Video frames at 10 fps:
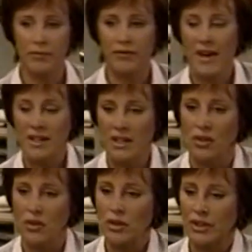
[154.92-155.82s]
facing
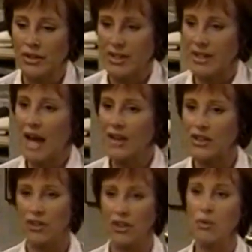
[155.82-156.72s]
nuclear
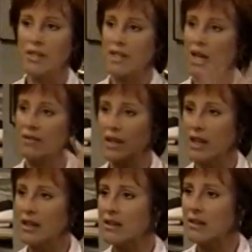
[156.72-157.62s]
disaster and you saved it,
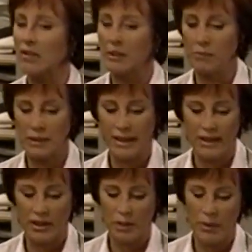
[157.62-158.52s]
he'd still complain
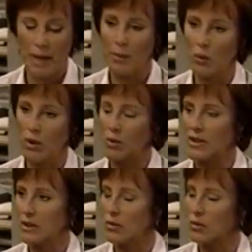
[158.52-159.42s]
that your paperwork
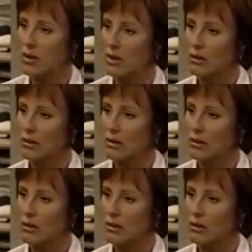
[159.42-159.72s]
wasn't in order.